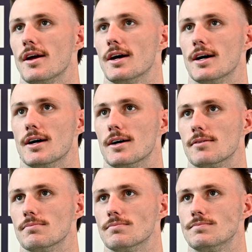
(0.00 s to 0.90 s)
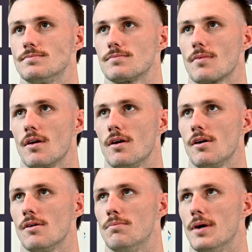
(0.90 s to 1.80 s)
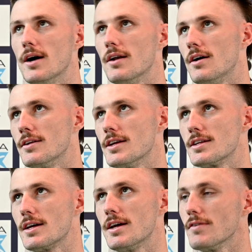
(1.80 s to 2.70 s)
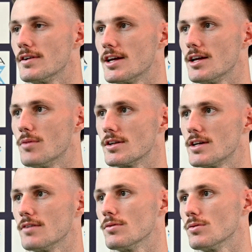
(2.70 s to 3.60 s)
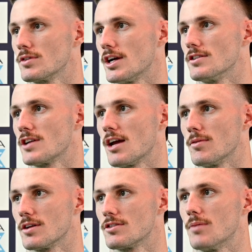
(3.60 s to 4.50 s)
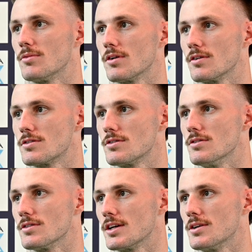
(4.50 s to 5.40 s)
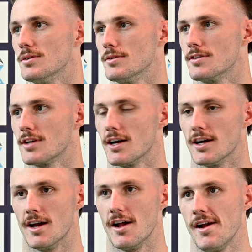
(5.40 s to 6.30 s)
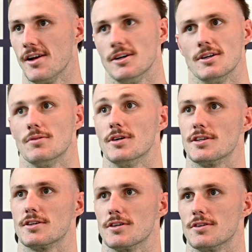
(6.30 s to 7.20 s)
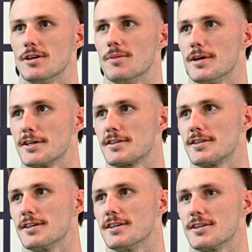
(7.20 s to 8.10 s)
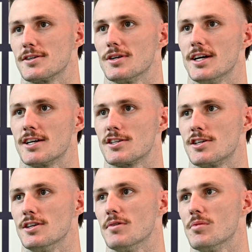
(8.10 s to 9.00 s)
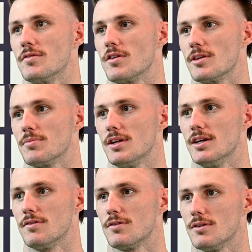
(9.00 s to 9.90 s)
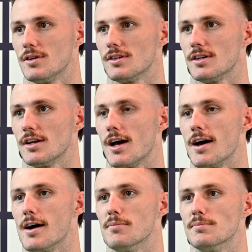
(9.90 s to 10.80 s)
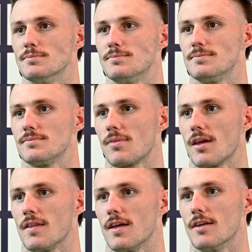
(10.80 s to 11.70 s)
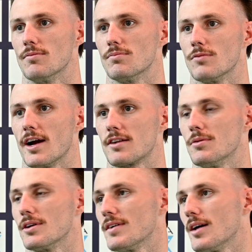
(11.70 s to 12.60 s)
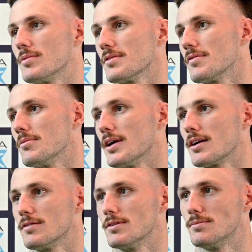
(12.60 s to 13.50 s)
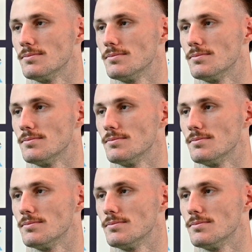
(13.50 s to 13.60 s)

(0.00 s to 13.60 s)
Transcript: But I dare say every team, once that rule change came out, jumped on it as soon as they could. So we just got to do our best to sort of execute what we've got in plan for it, and then react to whatever happens off the back of it.